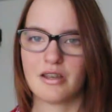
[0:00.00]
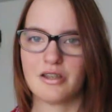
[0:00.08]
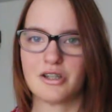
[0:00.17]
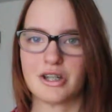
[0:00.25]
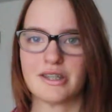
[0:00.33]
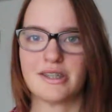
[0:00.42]

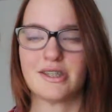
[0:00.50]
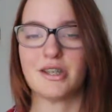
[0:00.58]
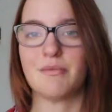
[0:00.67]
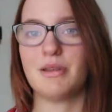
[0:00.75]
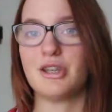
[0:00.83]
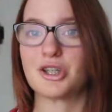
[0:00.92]

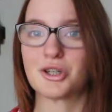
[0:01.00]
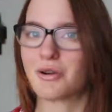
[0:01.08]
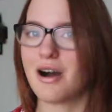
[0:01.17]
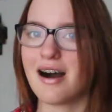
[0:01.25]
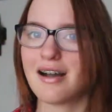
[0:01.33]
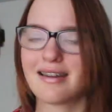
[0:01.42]
Just be
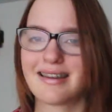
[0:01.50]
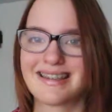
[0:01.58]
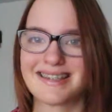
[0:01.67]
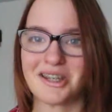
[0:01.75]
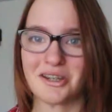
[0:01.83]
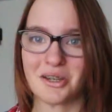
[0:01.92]
strong,
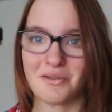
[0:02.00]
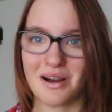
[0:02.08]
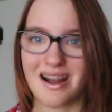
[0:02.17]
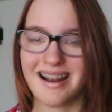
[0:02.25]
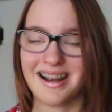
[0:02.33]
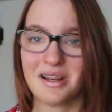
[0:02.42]
because I know you
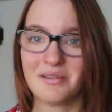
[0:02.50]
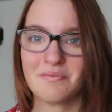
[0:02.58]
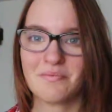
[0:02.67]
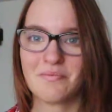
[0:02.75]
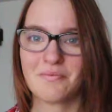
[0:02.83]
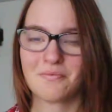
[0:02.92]
are.
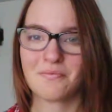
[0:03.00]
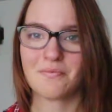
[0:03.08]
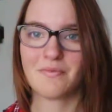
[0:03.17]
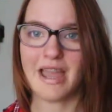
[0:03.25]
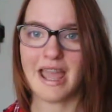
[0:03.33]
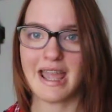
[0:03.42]

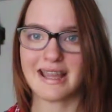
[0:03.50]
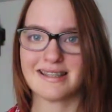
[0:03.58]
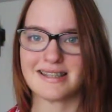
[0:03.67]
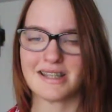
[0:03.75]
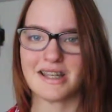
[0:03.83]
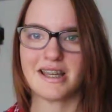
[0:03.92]

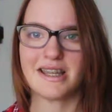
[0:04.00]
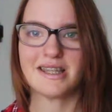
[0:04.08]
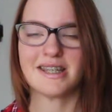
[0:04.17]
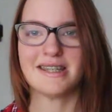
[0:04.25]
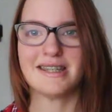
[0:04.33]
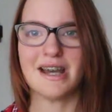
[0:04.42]
And
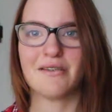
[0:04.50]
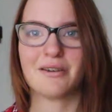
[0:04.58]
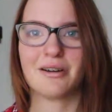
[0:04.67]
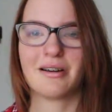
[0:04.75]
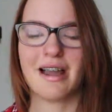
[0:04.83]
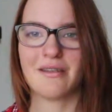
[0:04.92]
to
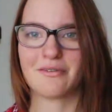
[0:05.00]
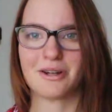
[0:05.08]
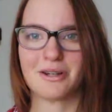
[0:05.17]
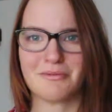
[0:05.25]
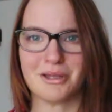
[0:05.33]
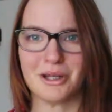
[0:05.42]
never,
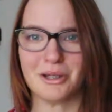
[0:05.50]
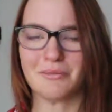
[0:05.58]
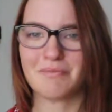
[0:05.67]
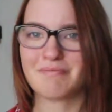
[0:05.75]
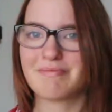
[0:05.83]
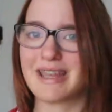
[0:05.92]
ever, you know,
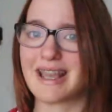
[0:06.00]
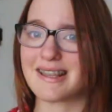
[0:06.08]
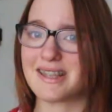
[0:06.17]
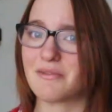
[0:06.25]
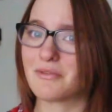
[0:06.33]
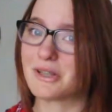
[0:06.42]
like I
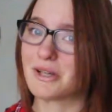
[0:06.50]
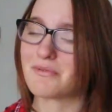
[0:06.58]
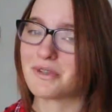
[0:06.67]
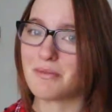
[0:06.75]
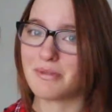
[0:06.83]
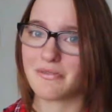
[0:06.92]
said,
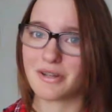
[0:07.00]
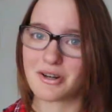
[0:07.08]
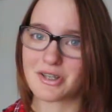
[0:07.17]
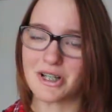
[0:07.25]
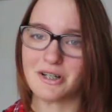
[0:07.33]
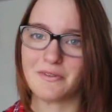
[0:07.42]
don't stop believing in
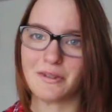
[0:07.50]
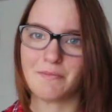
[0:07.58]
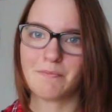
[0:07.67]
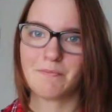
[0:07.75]
yourself.